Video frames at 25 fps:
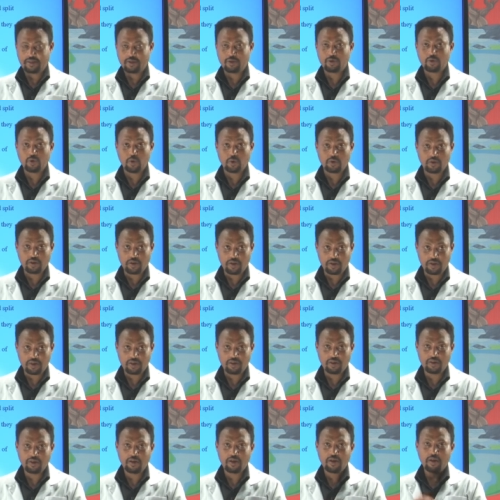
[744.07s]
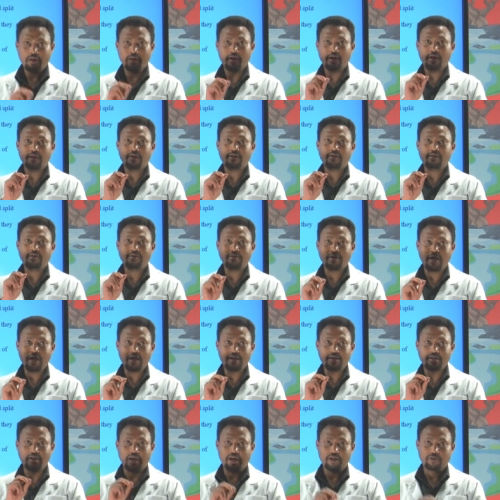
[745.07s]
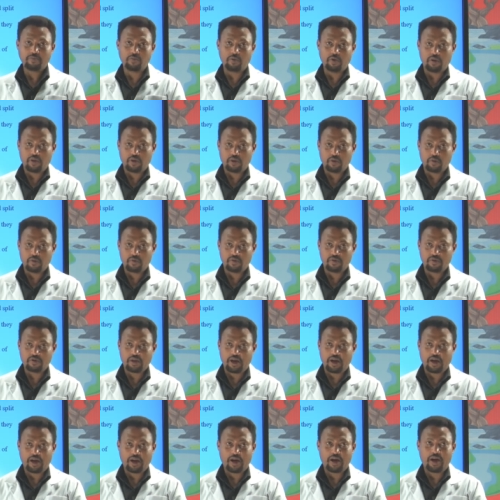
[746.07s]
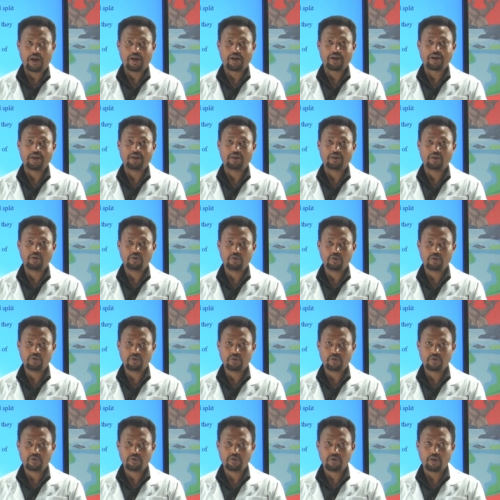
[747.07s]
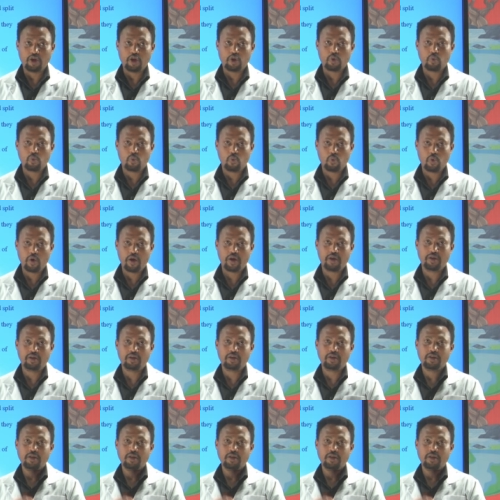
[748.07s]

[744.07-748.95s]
Totally 10 NAD molecules are reduced in one